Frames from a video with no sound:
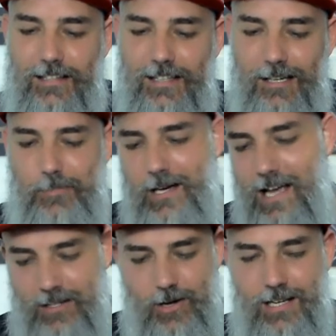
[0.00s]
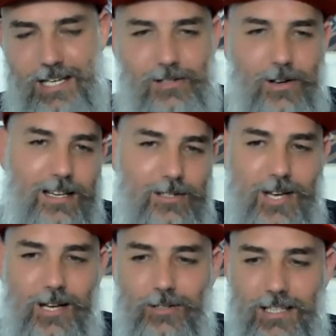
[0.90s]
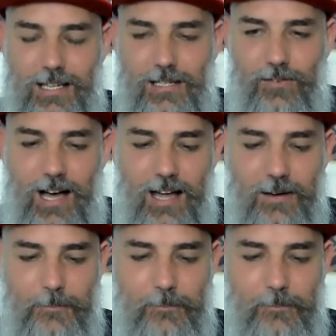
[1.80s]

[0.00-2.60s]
He'd be like, no, he's got his channel and he's fine.